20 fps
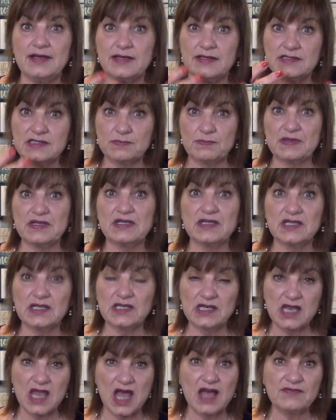And Spirit
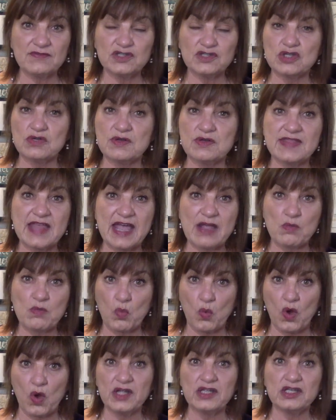loves you and they
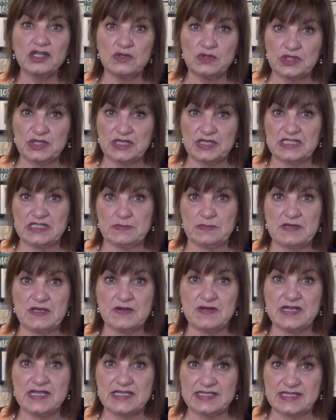want you to
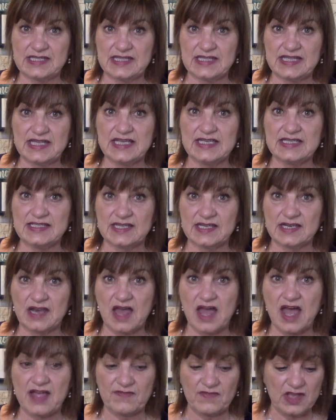experience the things in
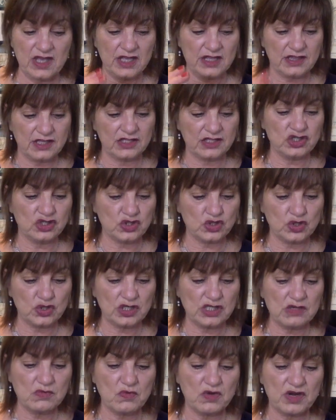life that you
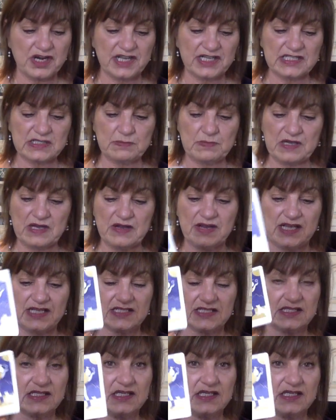truly want to experience.